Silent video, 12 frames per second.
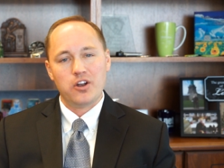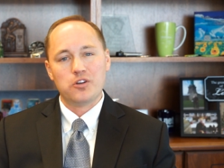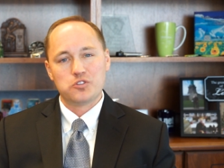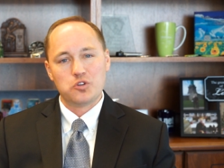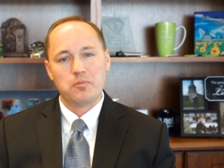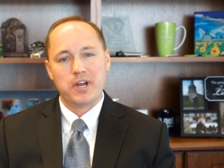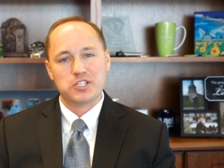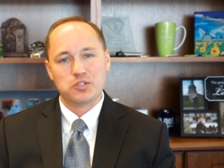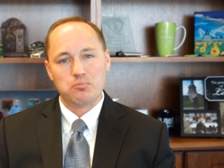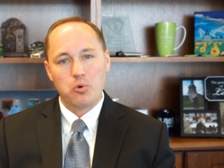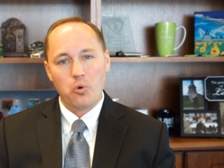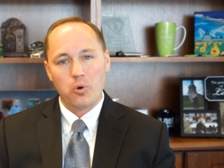also my
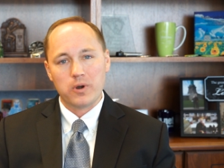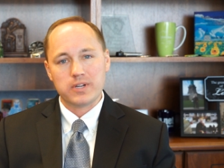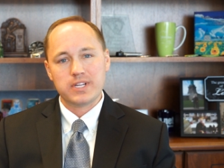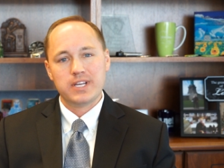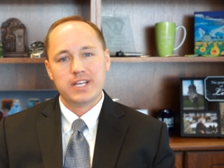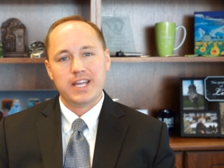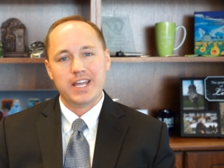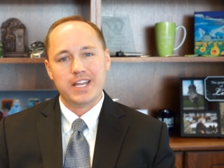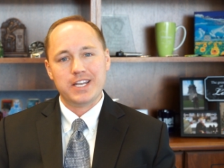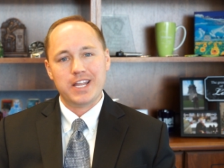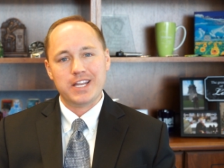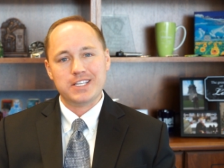support
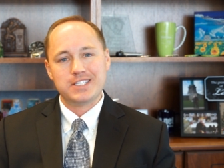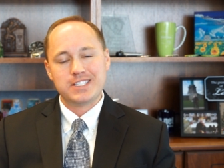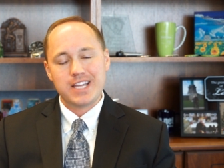and